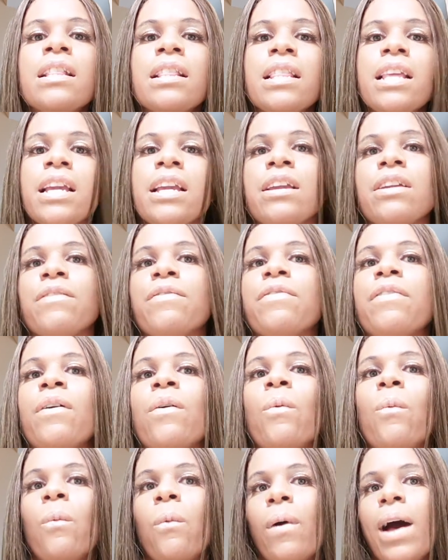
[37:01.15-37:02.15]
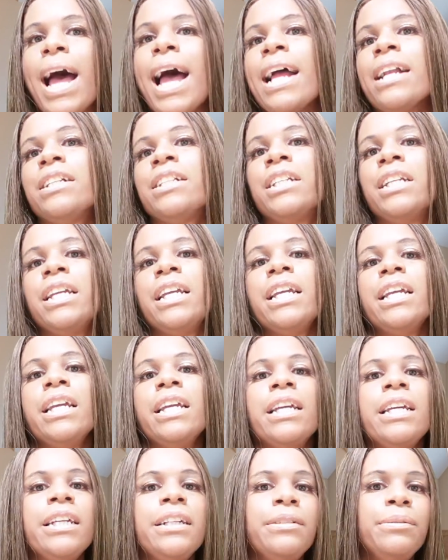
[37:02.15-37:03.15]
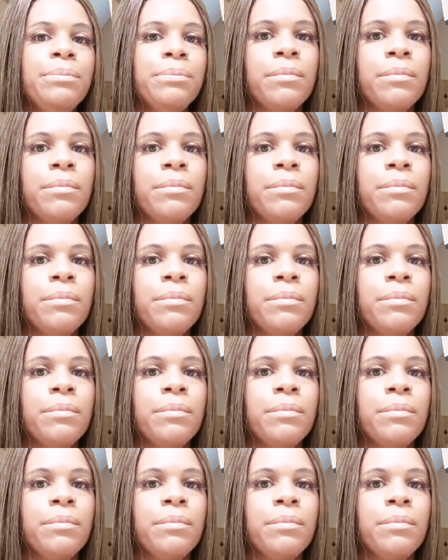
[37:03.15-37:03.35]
Thank you for watching.